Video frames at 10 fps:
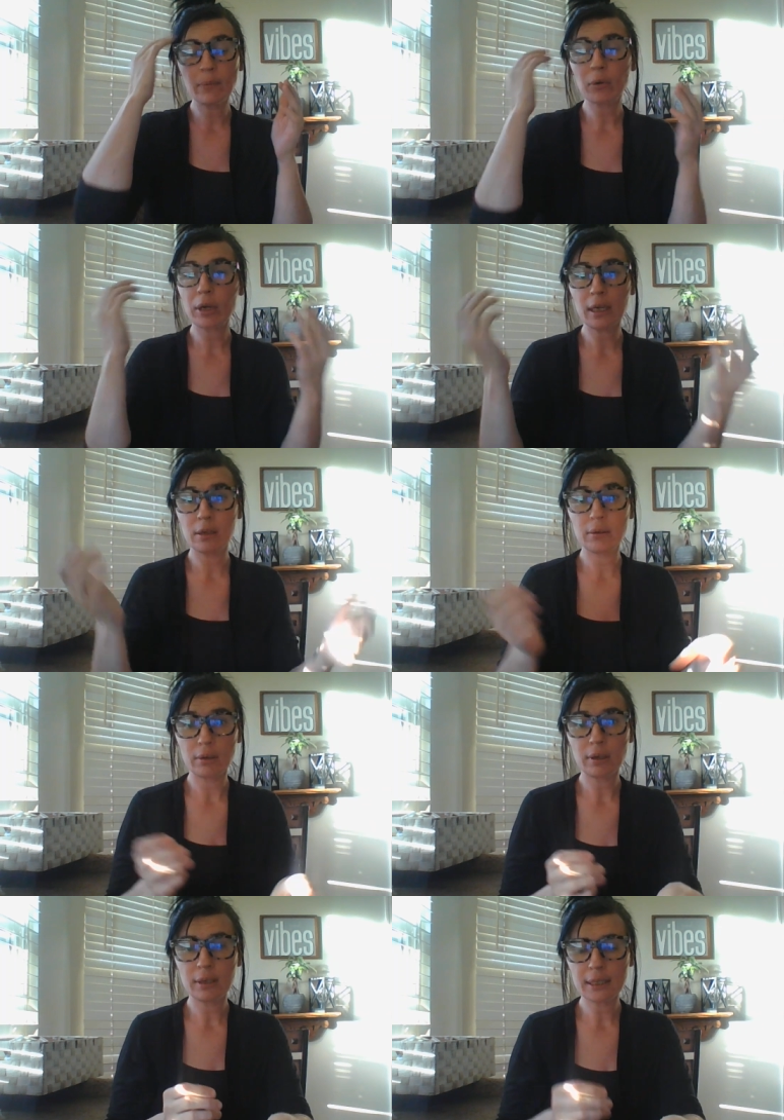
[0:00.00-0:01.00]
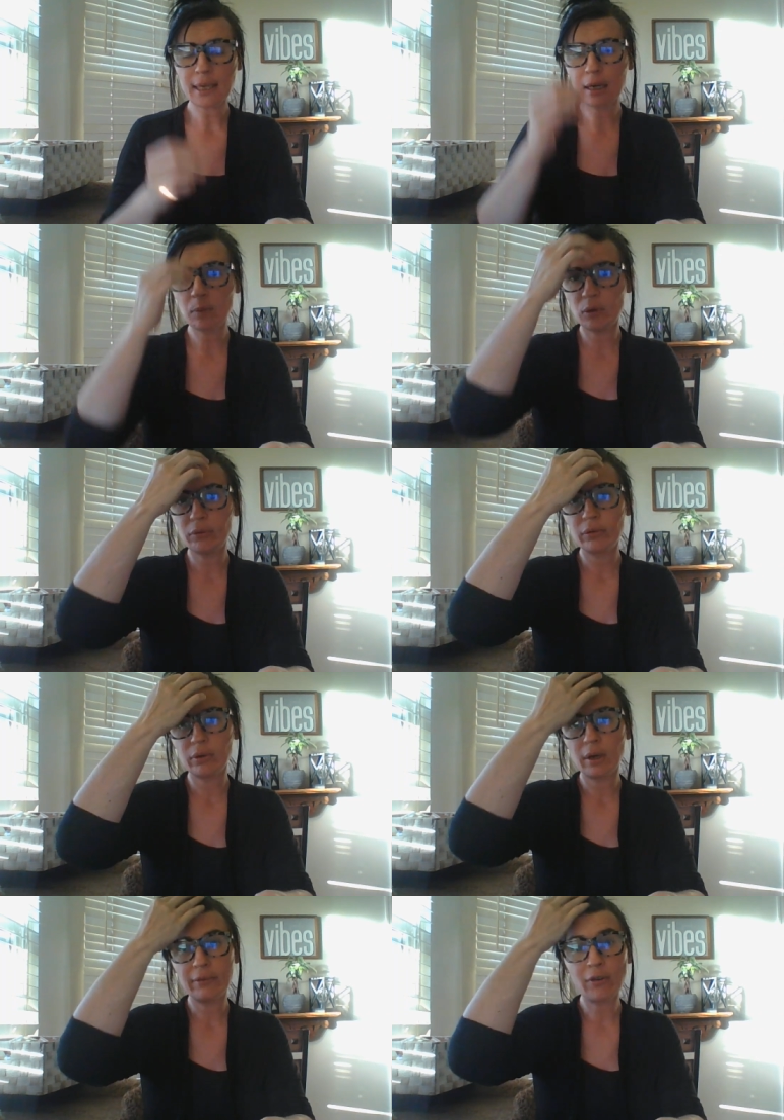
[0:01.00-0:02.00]
of them are going to decide to move
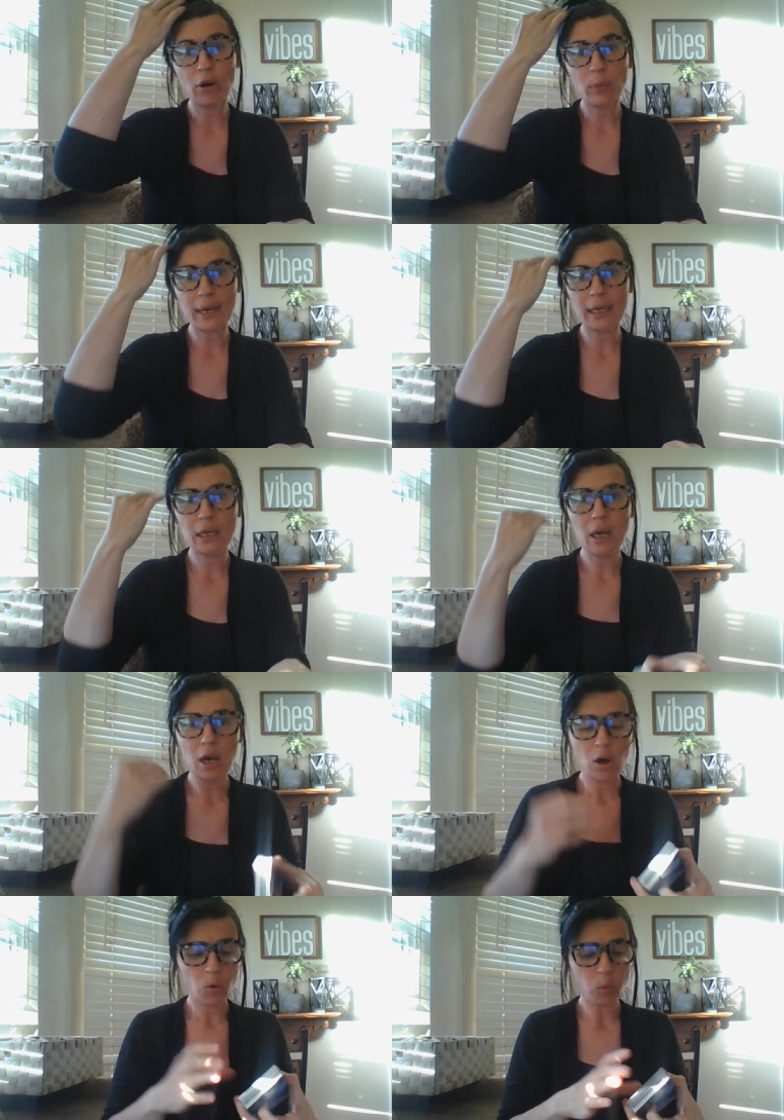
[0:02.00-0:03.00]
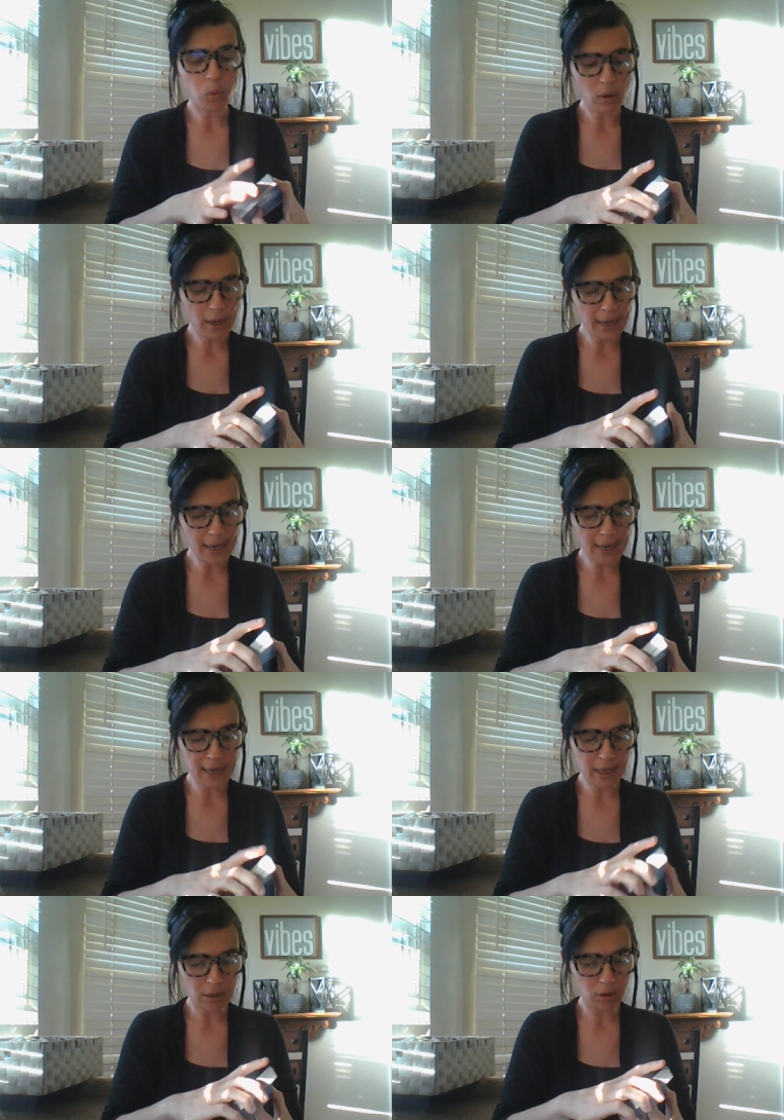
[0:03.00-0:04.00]
uh, far away.
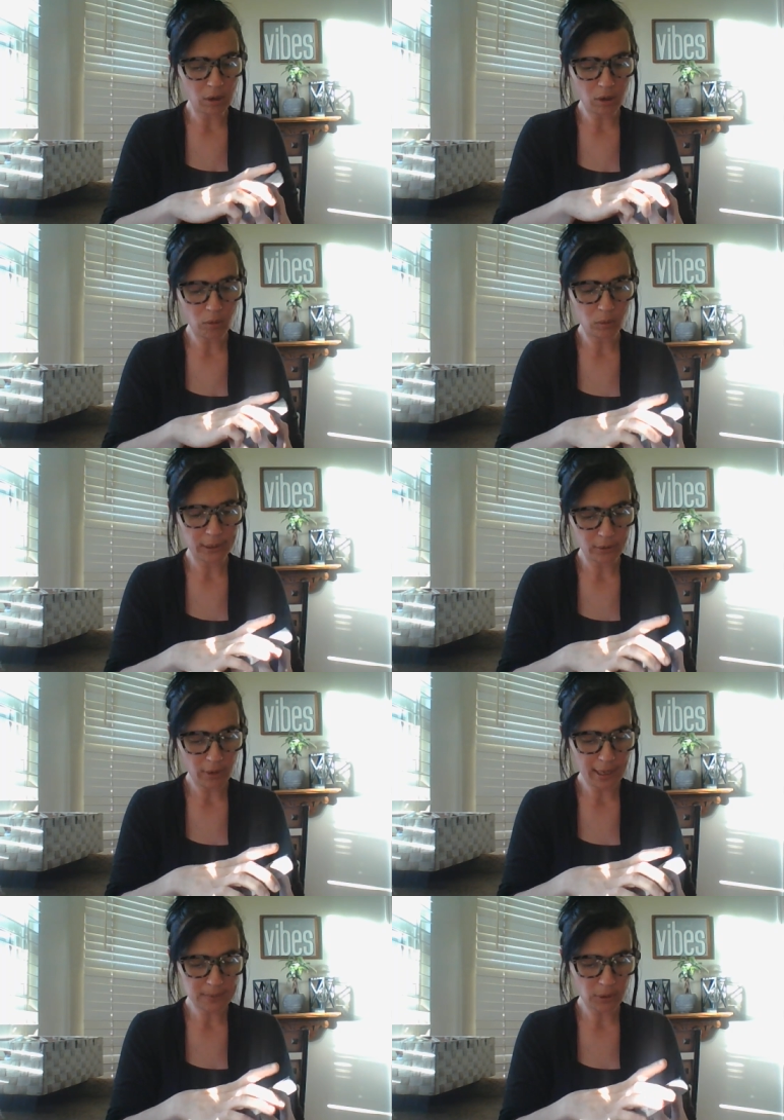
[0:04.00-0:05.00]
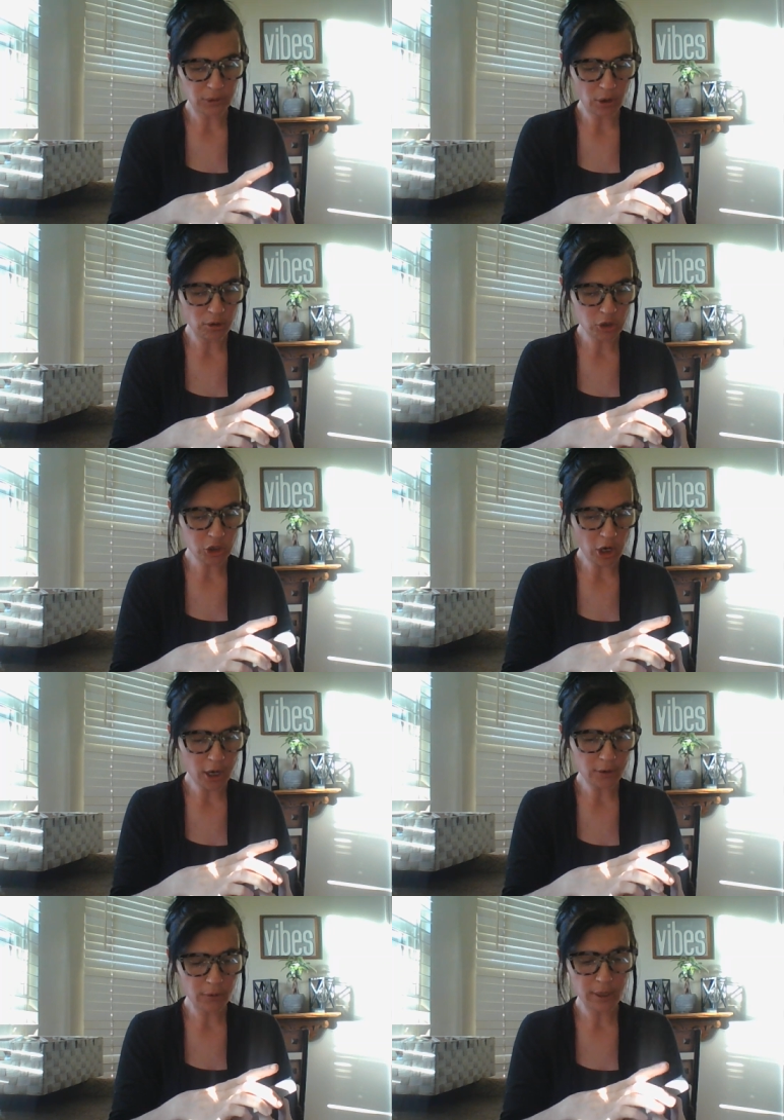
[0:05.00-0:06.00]
Wow. Holy crap. So third
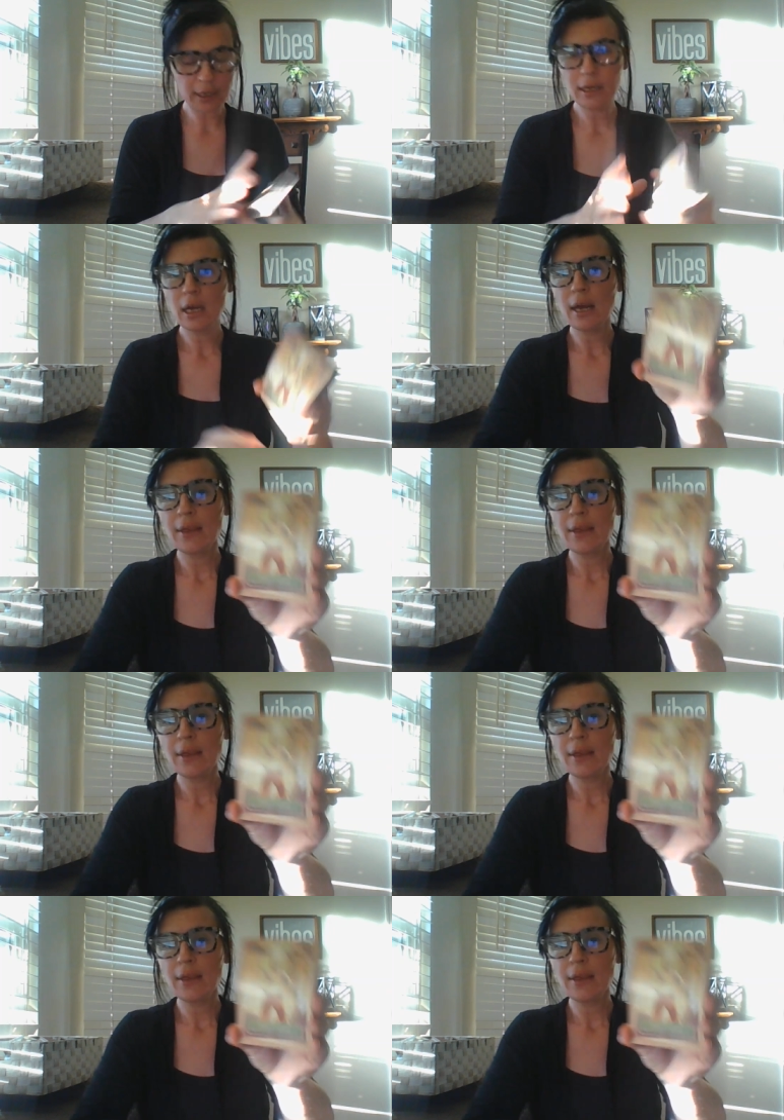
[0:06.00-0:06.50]
chakra,